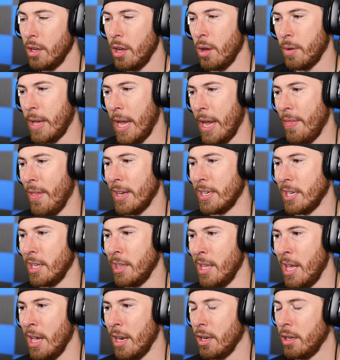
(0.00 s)
Okay, that's a
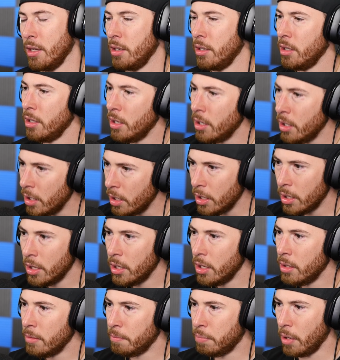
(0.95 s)
lot.
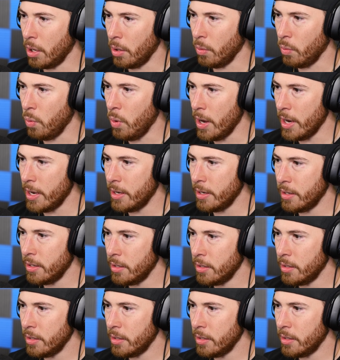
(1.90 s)
Bro, what?